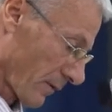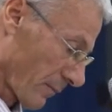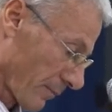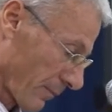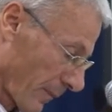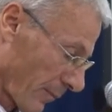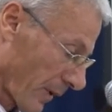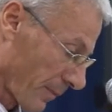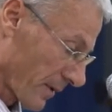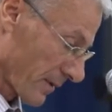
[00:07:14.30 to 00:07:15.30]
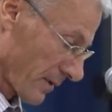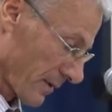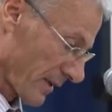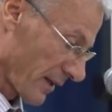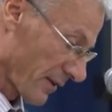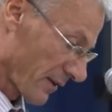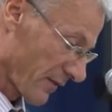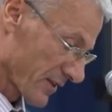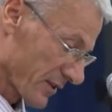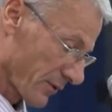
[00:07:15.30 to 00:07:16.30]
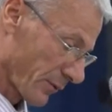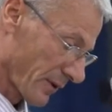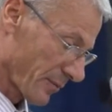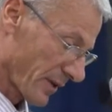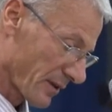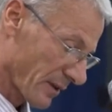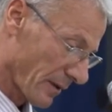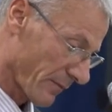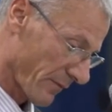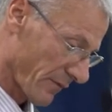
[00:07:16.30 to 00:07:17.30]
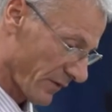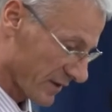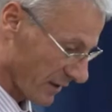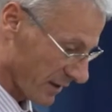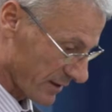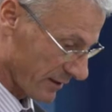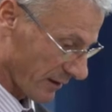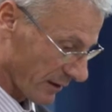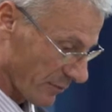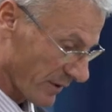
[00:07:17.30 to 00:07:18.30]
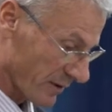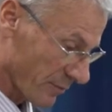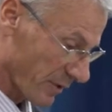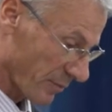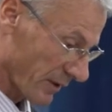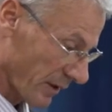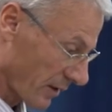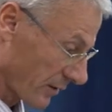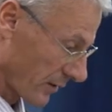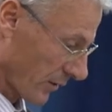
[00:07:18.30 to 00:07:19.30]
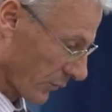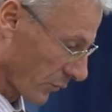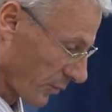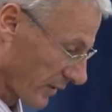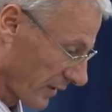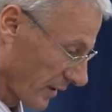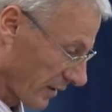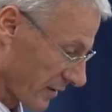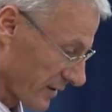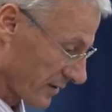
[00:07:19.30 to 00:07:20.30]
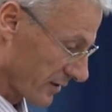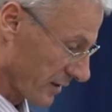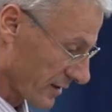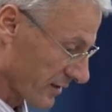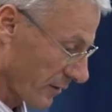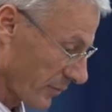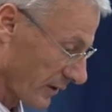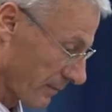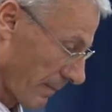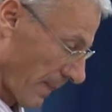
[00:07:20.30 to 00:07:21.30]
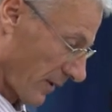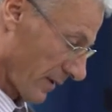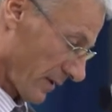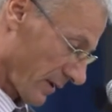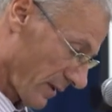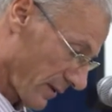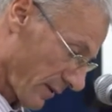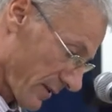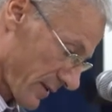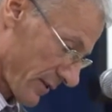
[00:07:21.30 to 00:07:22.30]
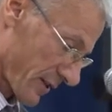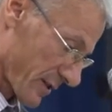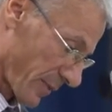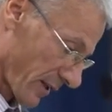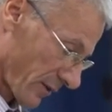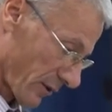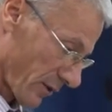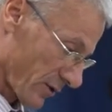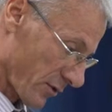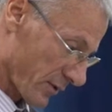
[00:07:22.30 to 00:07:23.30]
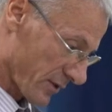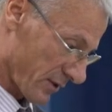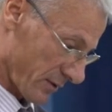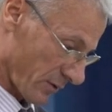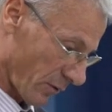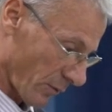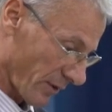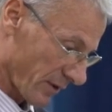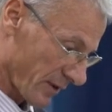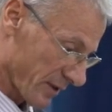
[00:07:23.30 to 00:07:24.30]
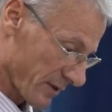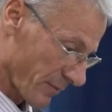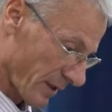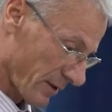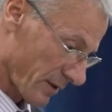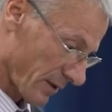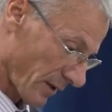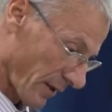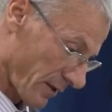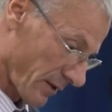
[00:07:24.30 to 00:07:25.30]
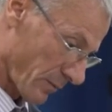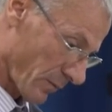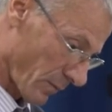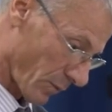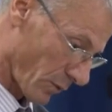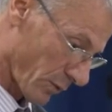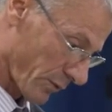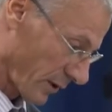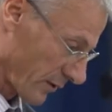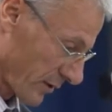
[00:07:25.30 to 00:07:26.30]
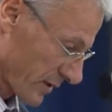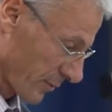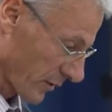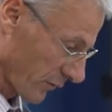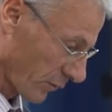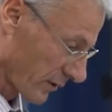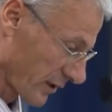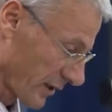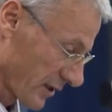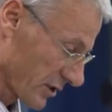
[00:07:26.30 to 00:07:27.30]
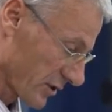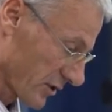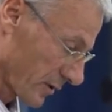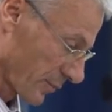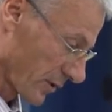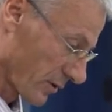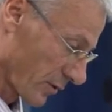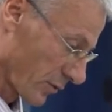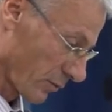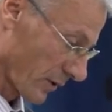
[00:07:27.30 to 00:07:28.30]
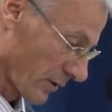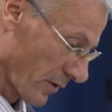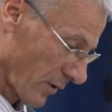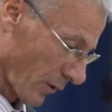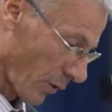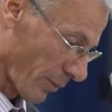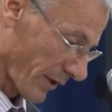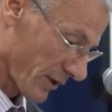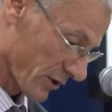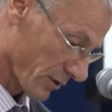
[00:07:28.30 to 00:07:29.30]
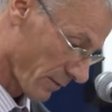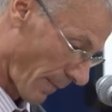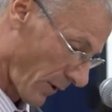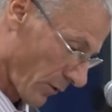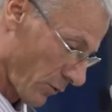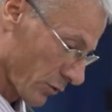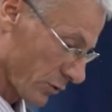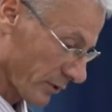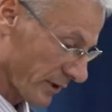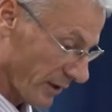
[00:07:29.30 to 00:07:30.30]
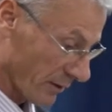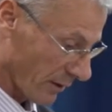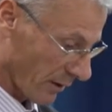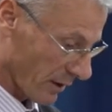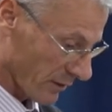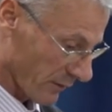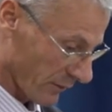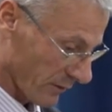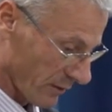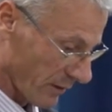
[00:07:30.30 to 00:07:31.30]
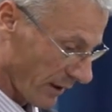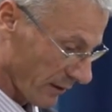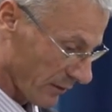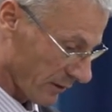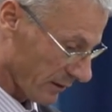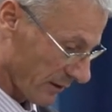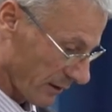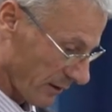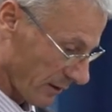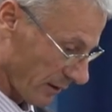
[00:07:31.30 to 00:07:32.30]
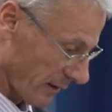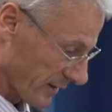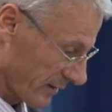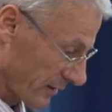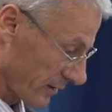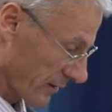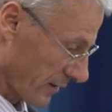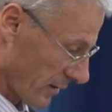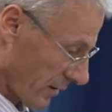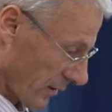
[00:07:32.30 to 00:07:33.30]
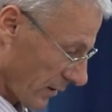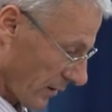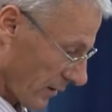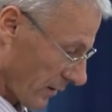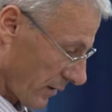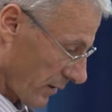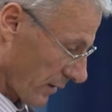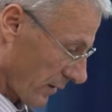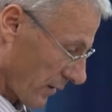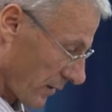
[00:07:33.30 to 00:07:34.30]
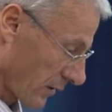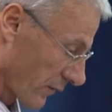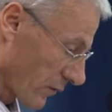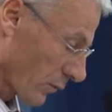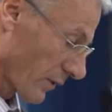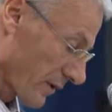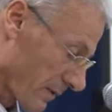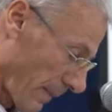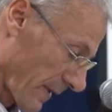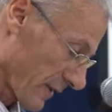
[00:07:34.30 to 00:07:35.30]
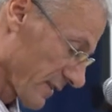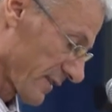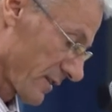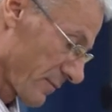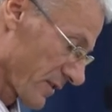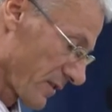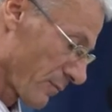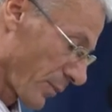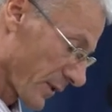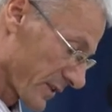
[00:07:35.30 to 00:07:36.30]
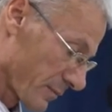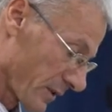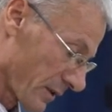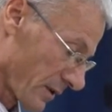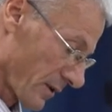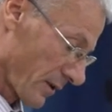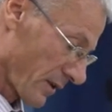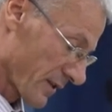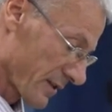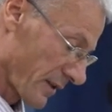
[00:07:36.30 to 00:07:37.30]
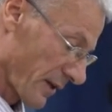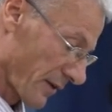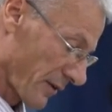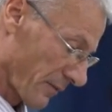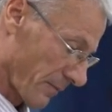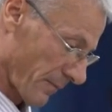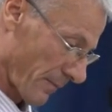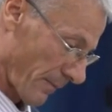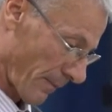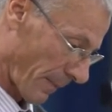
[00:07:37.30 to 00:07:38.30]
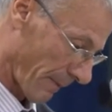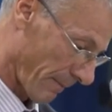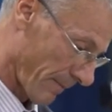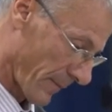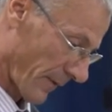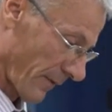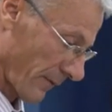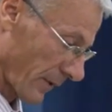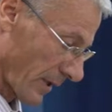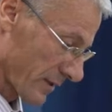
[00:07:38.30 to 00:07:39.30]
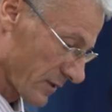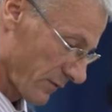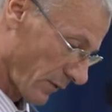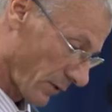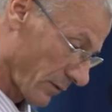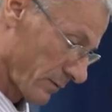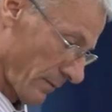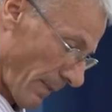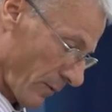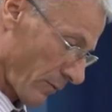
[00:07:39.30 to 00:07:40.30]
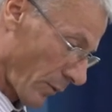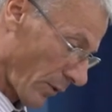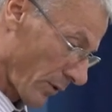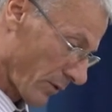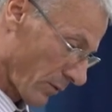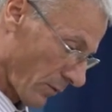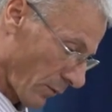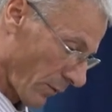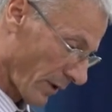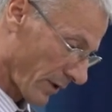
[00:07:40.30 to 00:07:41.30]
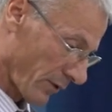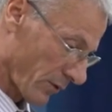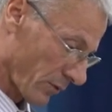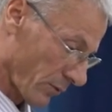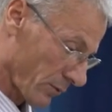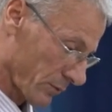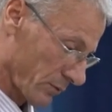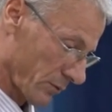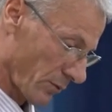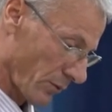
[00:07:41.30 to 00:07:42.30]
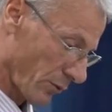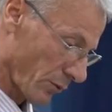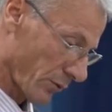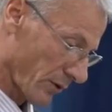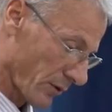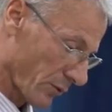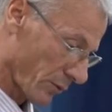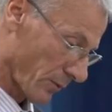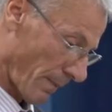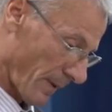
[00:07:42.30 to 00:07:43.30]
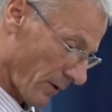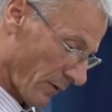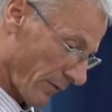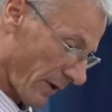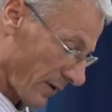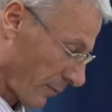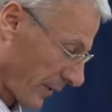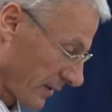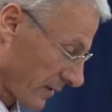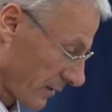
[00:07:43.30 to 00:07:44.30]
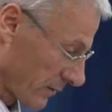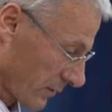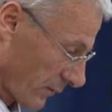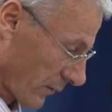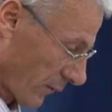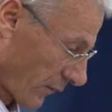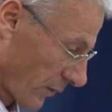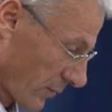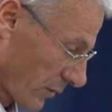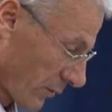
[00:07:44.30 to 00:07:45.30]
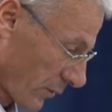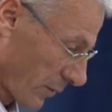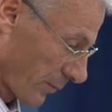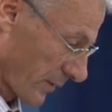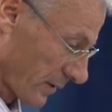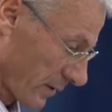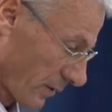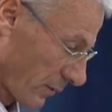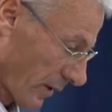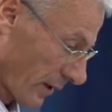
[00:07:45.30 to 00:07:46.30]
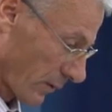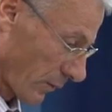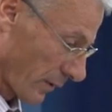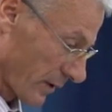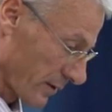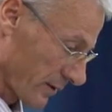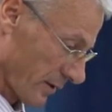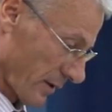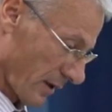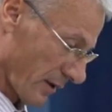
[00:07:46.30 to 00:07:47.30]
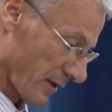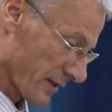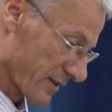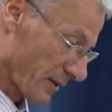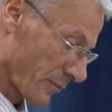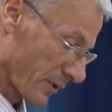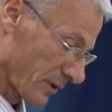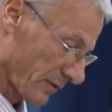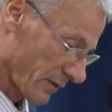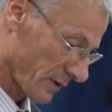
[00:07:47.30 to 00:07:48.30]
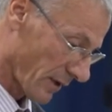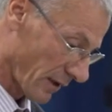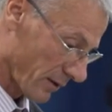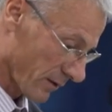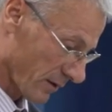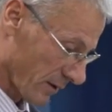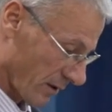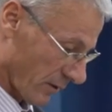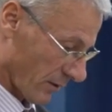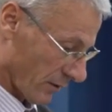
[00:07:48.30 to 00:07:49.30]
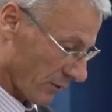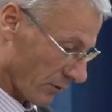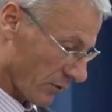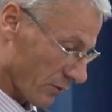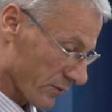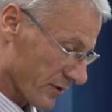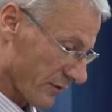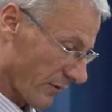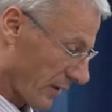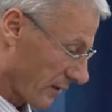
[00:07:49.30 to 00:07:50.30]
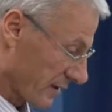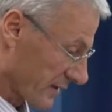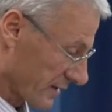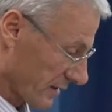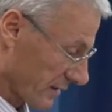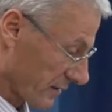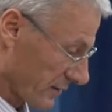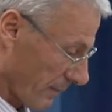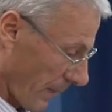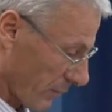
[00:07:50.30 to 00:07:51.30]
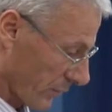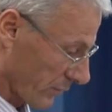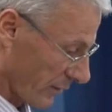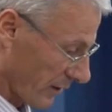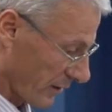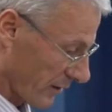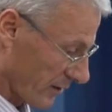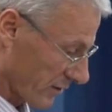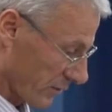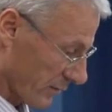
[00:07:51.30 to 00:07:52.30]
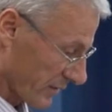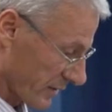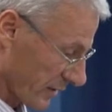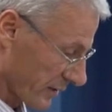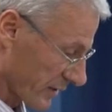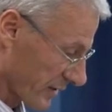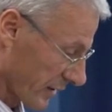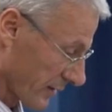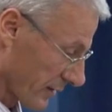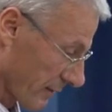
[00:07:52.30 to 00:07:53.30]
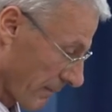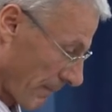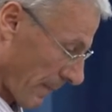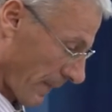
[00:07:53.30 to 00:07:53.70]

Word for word: The Pope, during the visit to Albania, emphasized that Albanian people are to be taken as an example in this respect. Religious communities maintain mutually respectful relationship and human cooperation. You should learn the art of dialogue and listening, even when it seems impossible. Is there the price for more worthy to you than to find printed from Europe and the wide world an example of dialogue? No use of violence and mutual religious understanding.